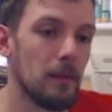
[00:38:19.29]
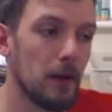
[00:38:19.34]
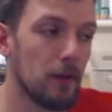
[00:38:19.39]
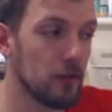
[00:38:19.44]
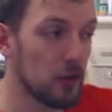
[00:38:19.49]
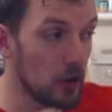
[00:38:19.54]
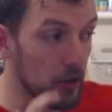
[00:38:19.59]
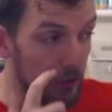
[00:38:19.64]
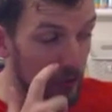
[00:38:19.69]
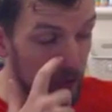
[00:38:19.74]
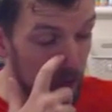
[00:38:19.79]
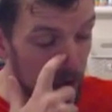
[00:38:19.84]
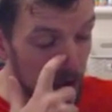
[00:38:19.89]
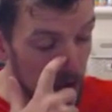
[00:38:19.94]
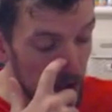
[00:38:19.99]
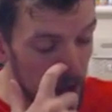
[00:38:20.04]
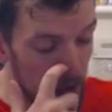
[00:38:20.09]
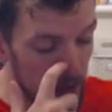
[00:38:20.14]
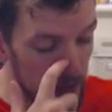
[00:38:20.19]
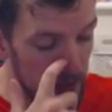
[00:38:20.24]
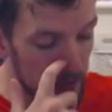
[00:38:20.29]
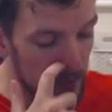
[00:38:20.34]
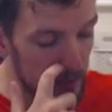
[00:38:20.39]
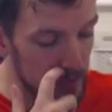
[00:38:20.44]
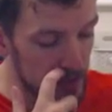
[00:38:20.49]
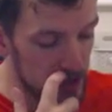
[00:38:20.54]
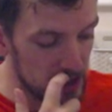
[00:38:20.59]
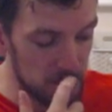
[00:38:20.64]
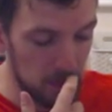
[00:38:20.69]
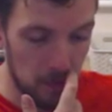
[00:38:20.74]
I've got a few
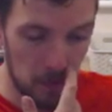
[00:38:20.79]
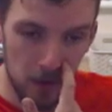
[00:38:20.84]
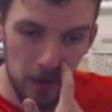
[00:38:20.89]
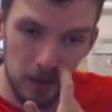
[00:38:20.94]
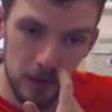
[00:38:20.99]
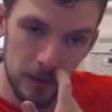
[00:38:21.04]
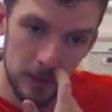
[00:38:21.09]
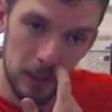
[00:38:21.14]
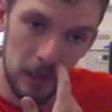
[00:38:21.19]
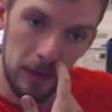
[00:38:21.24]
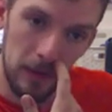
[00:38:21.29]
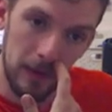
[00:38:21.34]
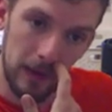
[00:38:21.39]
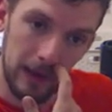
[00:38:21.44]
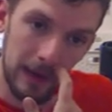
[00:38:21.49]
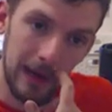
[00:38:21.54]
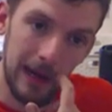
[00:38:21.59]
sprues I think